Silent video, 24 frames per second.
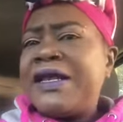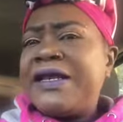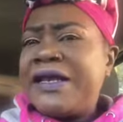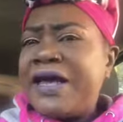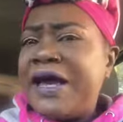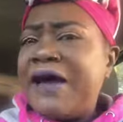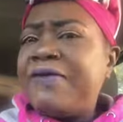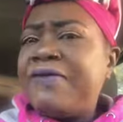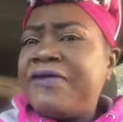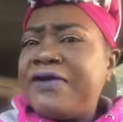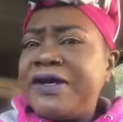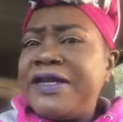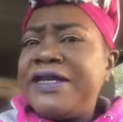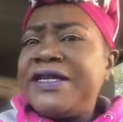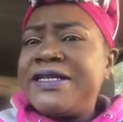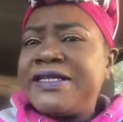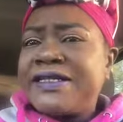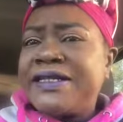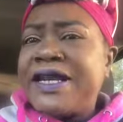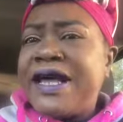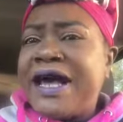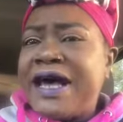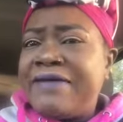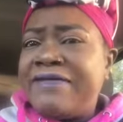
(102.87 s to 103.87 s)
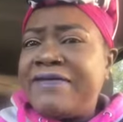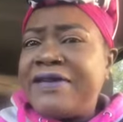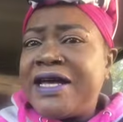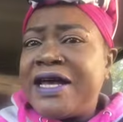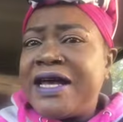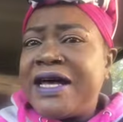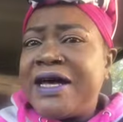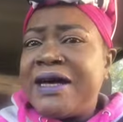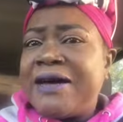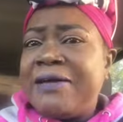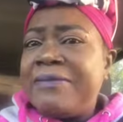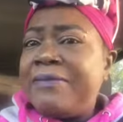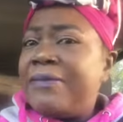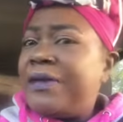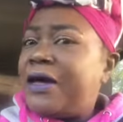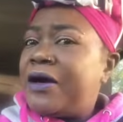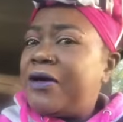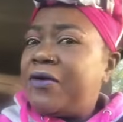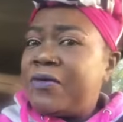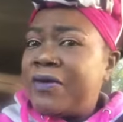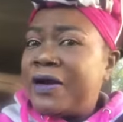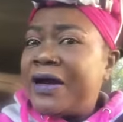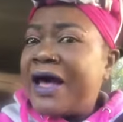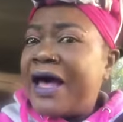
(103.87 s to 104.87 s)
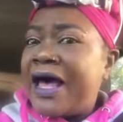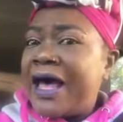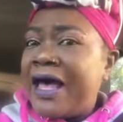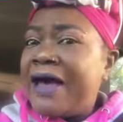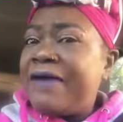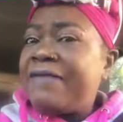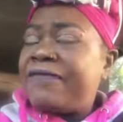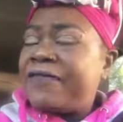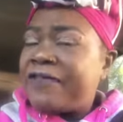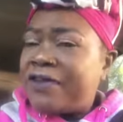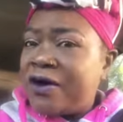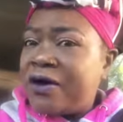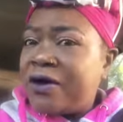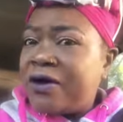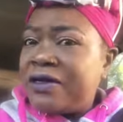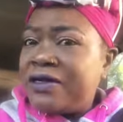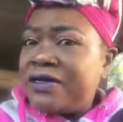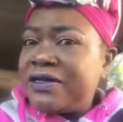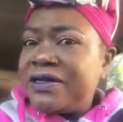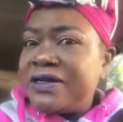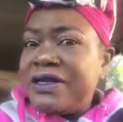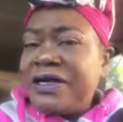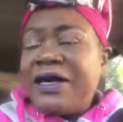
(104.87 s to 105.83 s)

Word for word: never in this lifetime would I have thought.